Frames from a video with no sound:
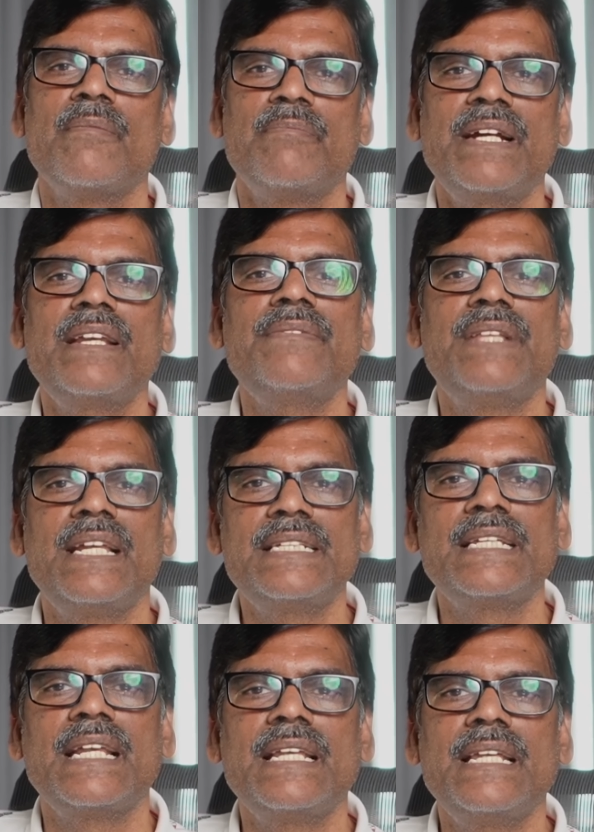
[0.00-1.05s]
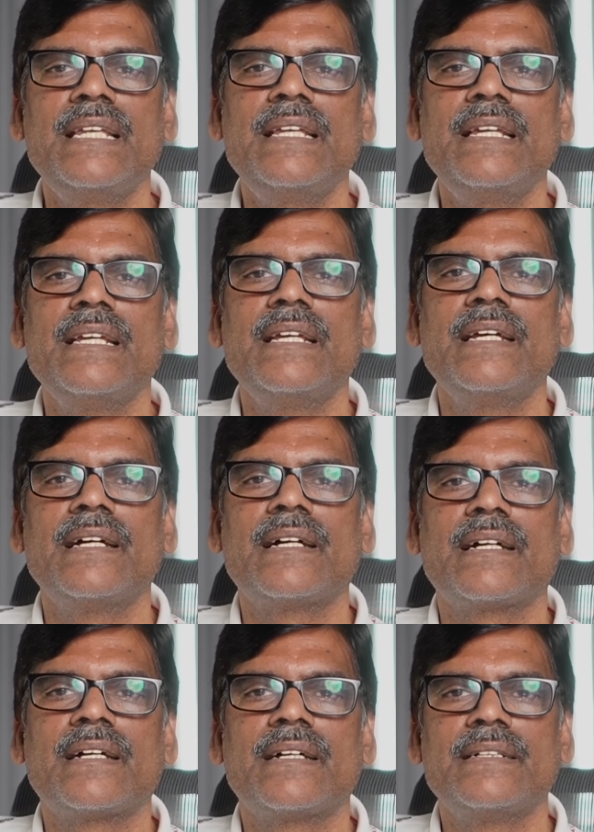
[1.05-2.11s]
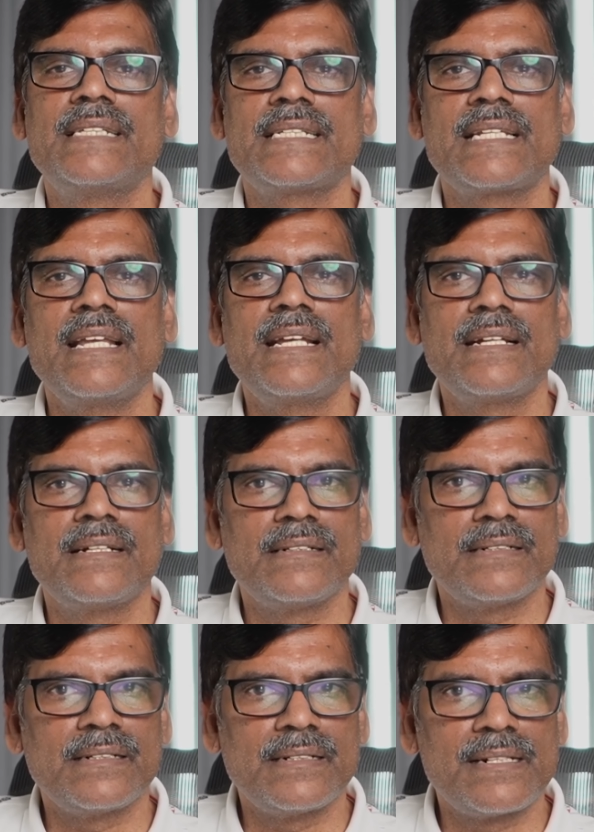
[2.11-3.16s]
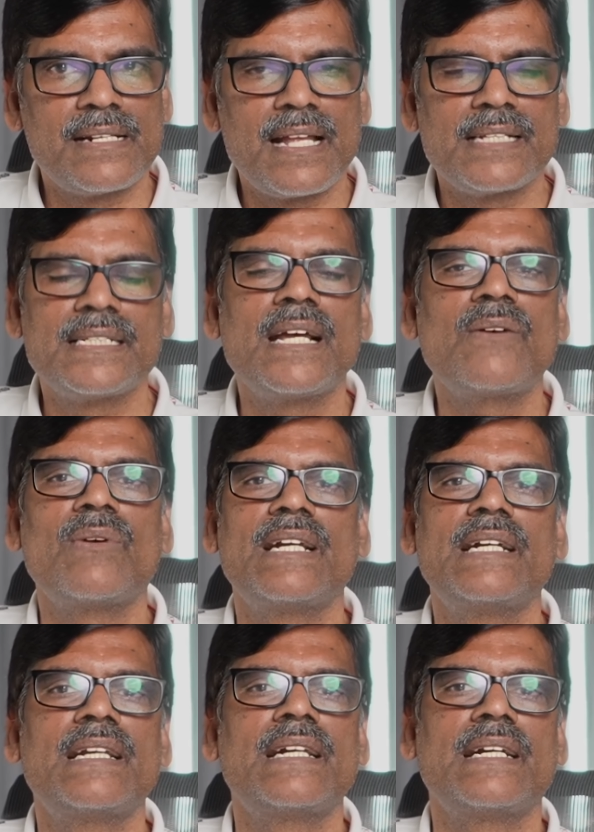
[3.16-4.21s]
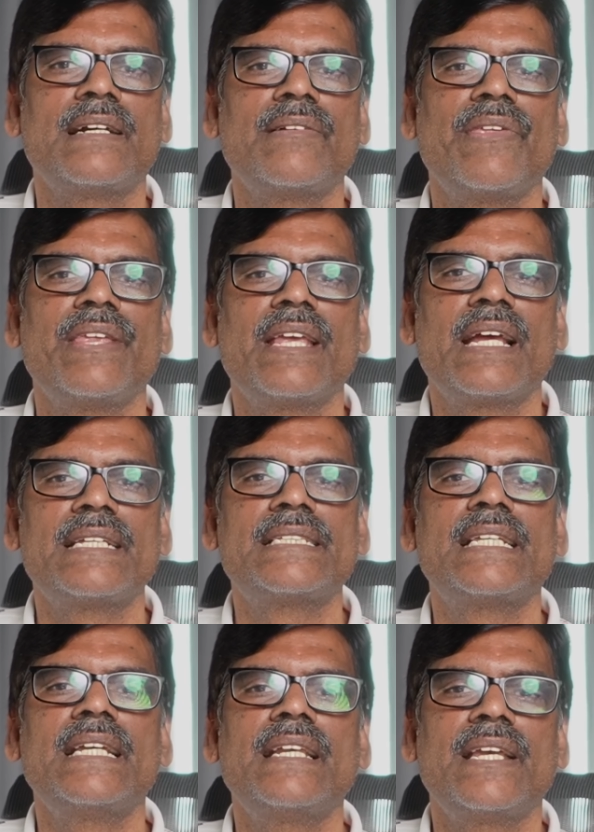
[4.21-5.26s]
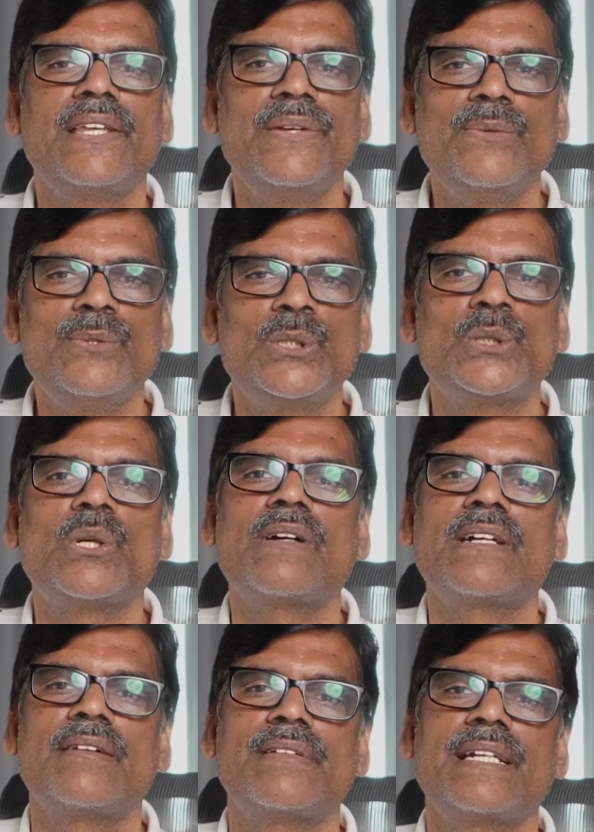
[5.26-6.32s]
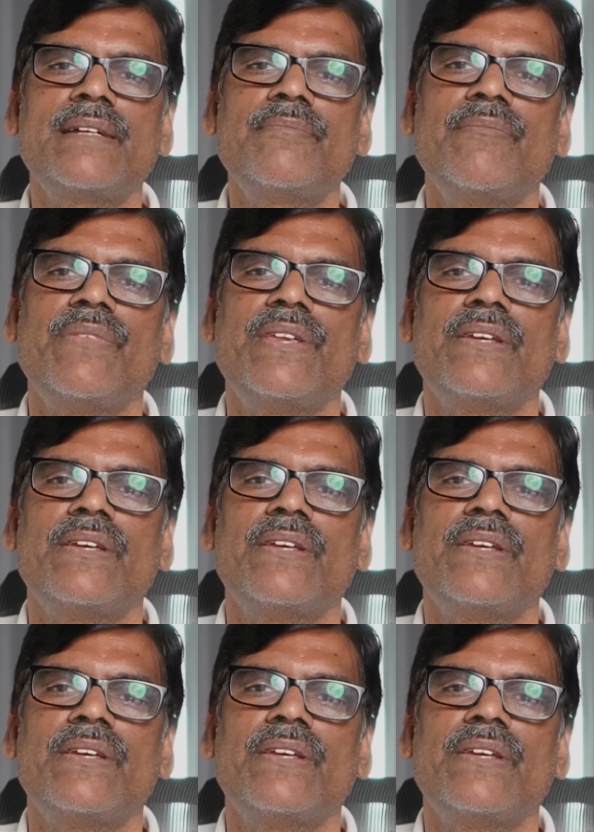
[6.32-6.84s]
But if there is any, just like Nasdaq 100 has seen a huge short covering.